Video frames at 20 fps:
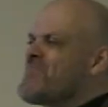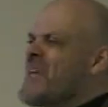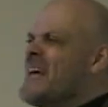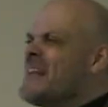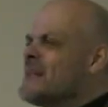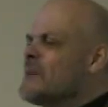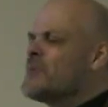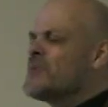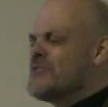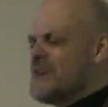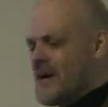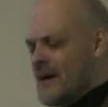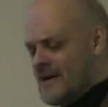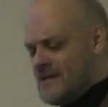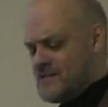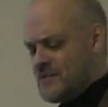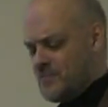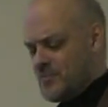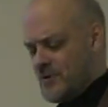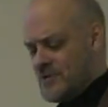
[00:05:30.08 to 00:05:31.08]

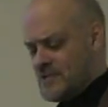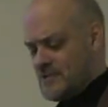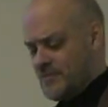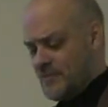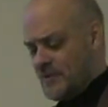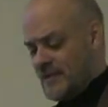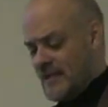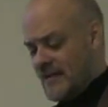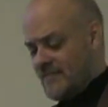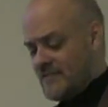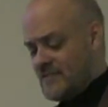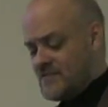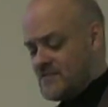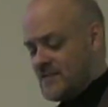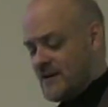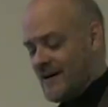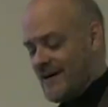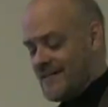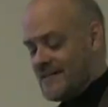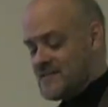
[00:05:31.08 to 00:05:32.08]
libertarians and principled
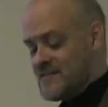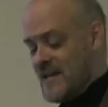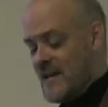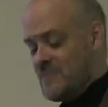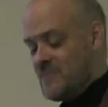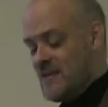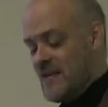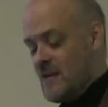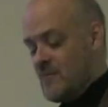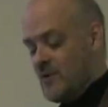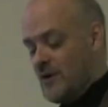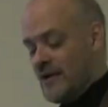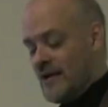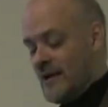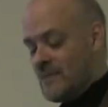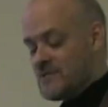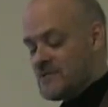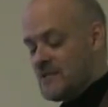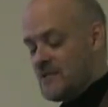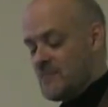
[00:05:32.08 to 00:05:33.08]
leftists are on the same team when it
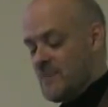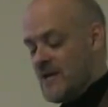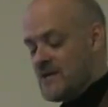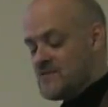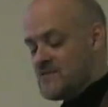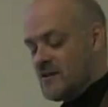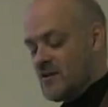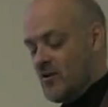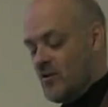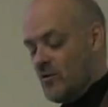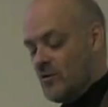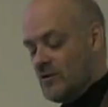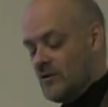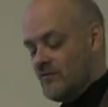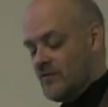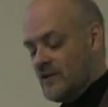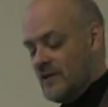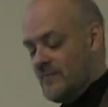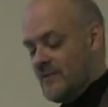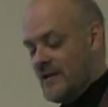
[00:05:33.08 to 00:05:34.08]
comes to the basic goal
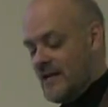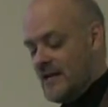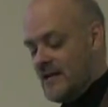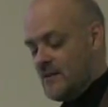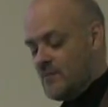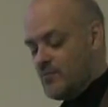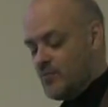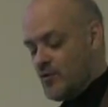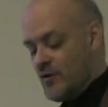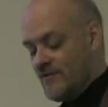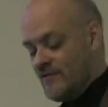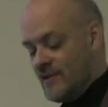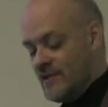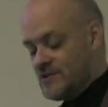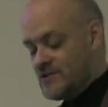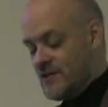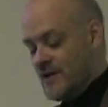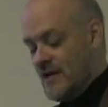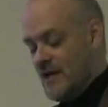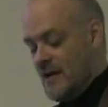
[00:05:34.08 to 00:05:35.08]
of eliminating
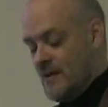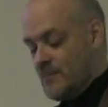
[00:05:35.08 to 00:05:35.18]
privilege,